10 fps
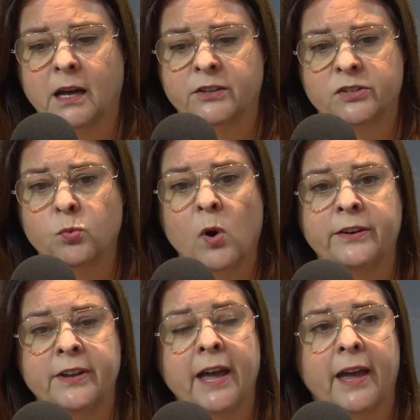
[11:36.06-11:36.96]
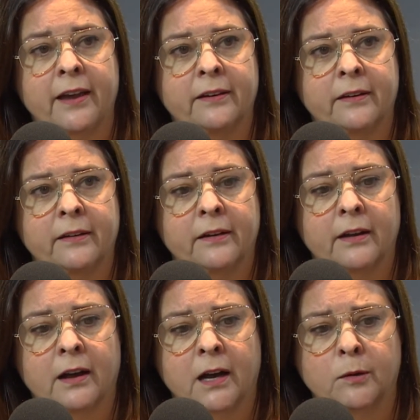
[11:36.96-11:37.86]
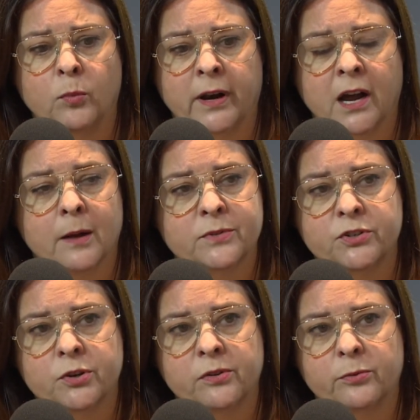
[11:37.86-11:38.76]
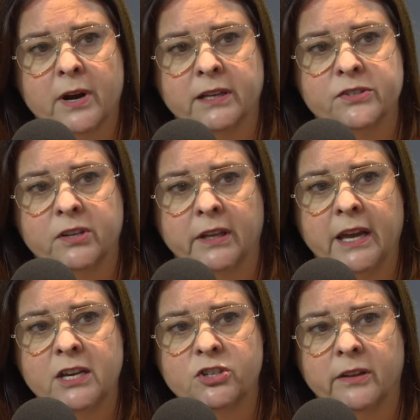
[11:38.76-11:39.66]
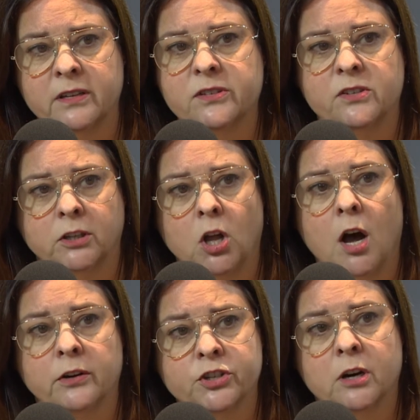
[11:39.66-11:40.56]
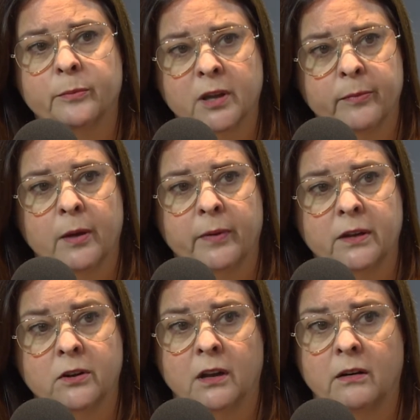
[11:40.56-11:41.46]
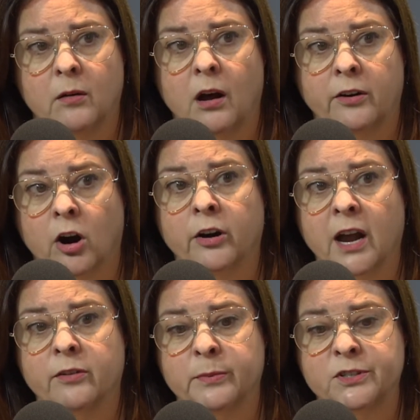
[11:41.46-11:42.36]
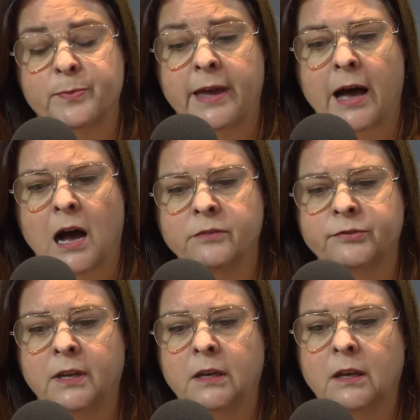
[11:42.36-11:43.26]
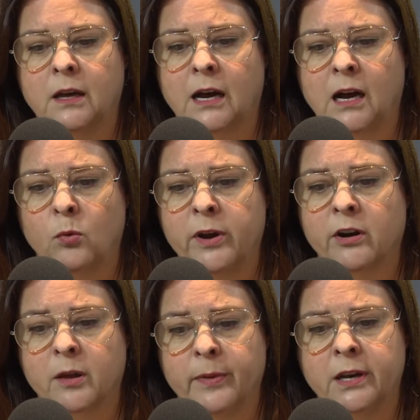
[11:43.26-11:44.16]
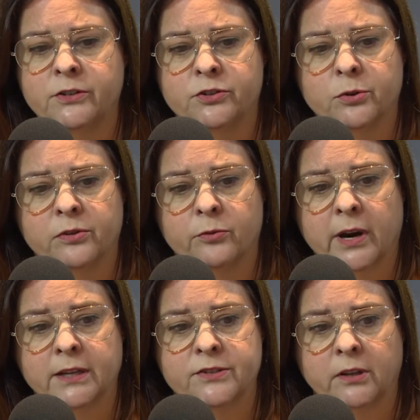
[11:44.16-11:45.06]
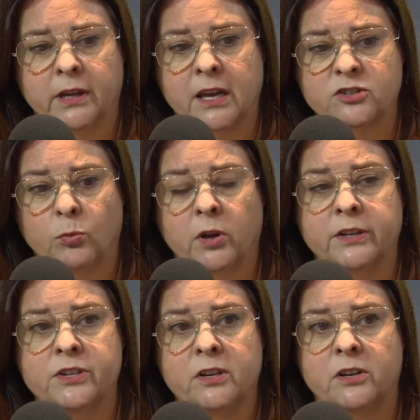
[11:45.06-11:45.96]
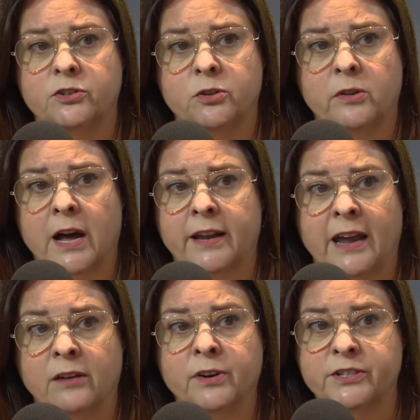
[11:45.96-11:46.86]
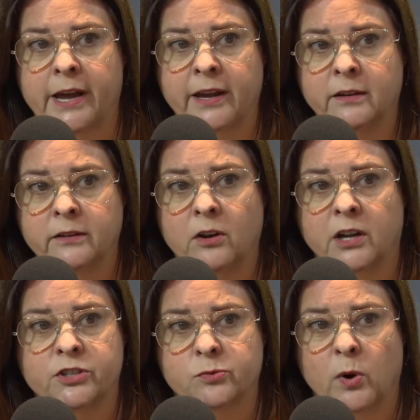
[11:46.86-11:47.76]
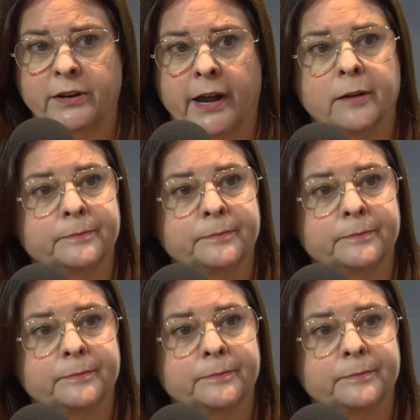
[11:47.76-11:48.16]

just one day, when it comes to truth and reconciliation. This is a long-term commitment on our government's behalf. We are committed to truth and reconciliation. We'll continue to do that every day, not just one day.